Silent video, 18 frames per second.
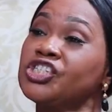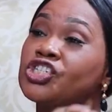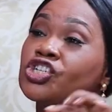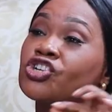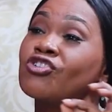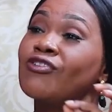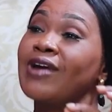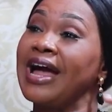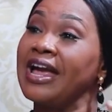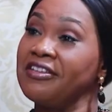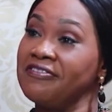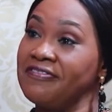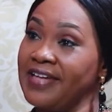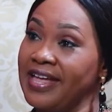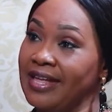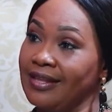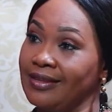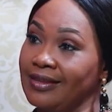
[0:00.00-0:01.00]

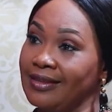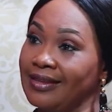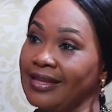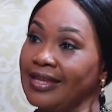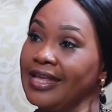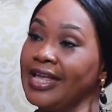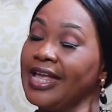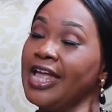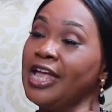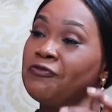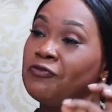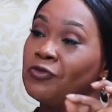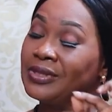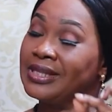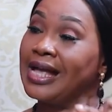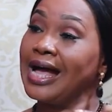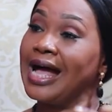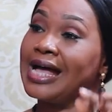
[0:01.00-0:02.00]
thriving. Yeah,
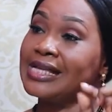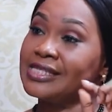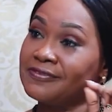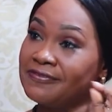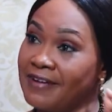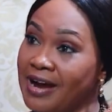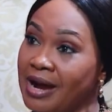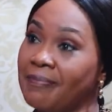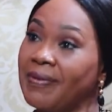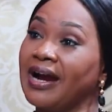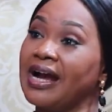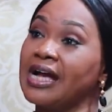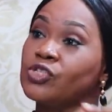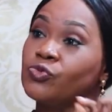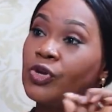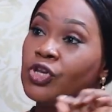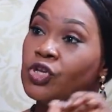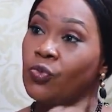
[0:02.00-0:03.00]
even as far back
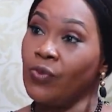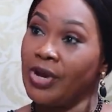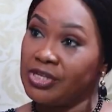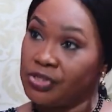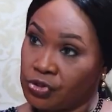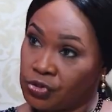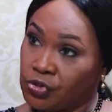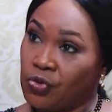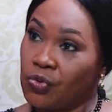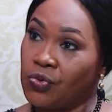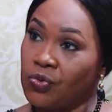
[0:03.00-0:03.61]
as when you were in school. In